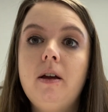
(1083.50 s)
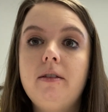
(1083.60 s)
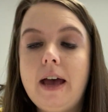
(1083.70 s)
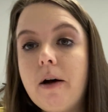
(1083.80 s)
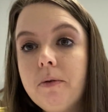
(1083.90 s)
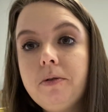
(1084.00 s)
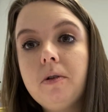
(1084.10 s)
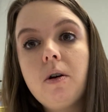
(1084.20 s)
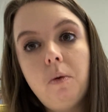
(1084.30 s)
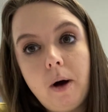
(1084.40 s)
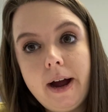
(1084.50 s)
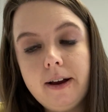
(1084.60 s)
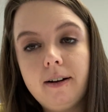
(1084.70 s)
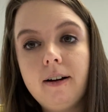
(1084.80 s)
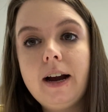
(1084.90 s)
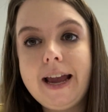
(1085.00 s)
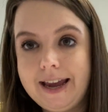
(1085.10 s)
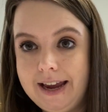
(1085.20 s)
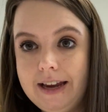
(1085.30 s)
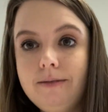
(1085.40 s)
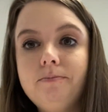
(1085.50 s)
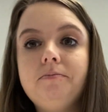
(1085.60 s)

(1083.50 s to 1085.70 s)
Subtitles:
That would require a